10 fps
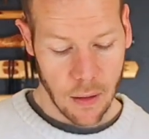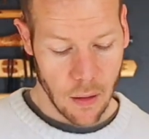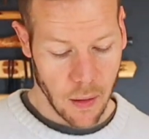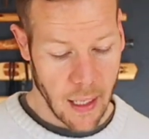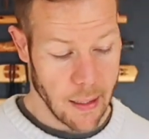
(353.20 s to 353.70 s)

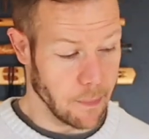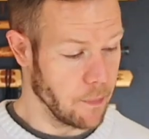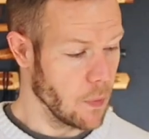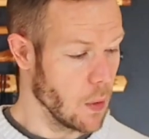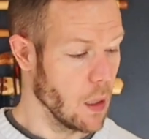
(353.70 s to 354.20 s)
Okay,
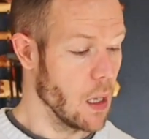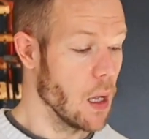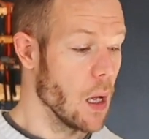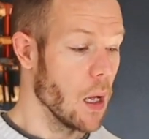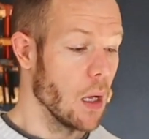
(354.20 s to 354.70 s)

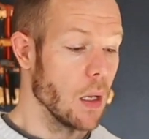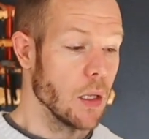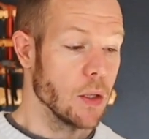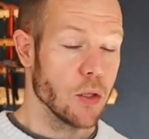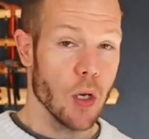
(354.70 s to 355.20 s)

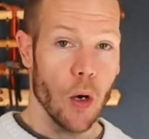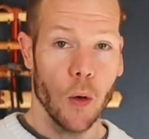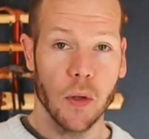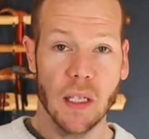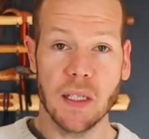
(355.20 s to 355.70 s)
so
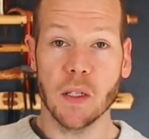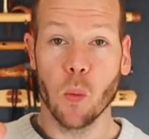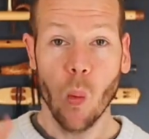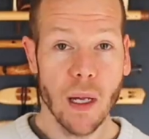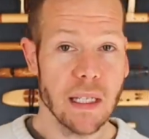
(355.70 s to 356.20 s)
this is
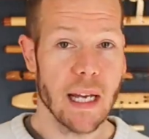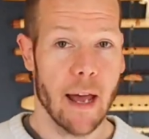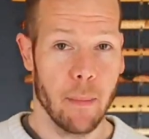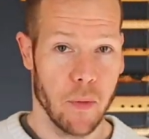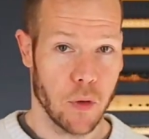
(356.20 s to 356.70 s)
one
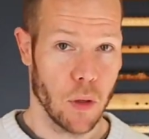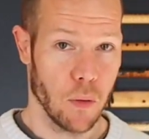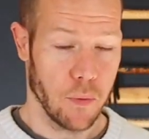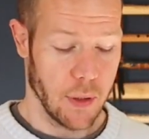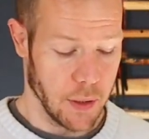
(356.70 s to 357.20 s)
type of drone
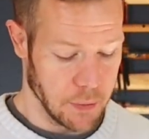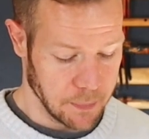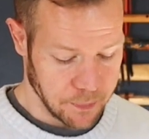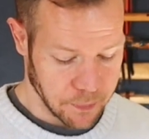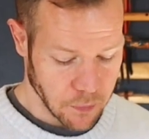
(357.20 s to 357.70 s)
flute.
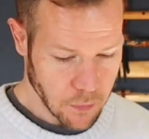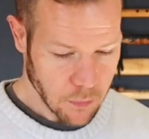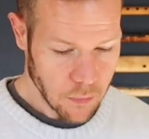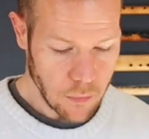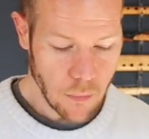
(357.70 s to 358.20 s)

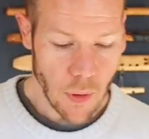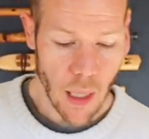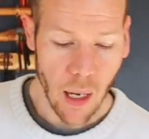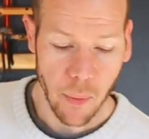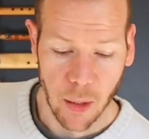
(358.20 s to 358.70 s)

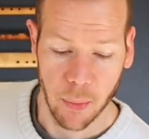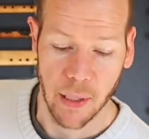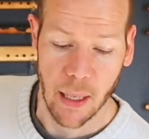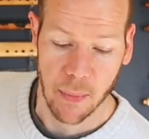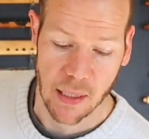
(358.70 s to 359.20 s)
I want to
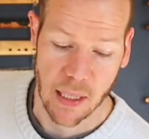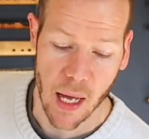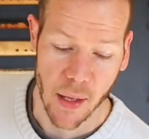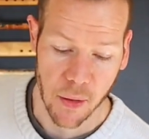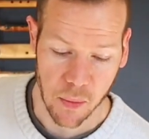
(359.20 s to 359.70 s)
bring up this
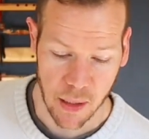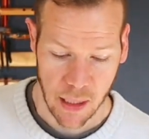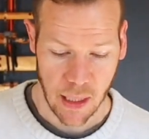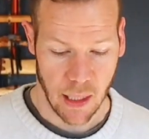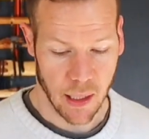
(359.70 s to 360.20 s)
other one
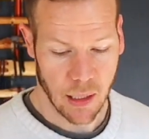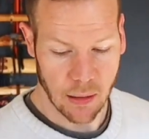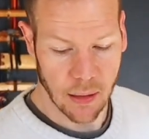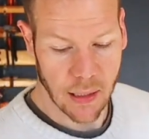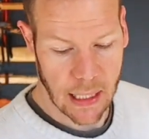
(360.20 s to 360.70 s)
here
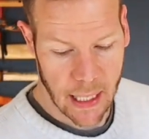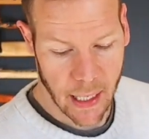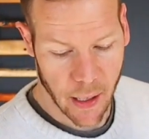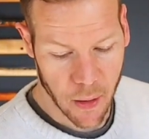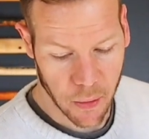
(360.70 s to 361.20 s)
to kind of
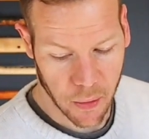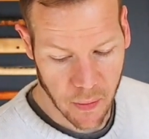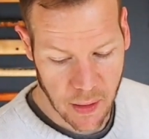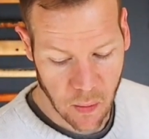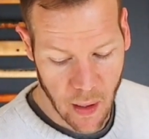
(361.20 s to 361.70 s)
go through
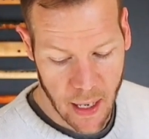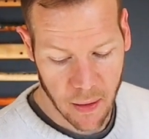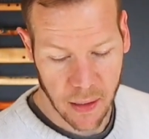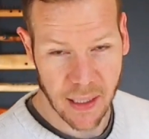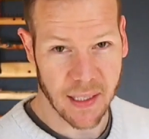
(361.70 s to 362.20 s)
as well,
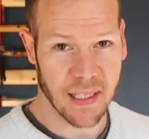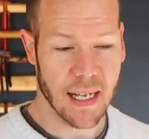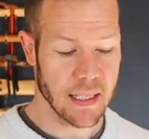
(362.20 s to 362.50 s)
because this has a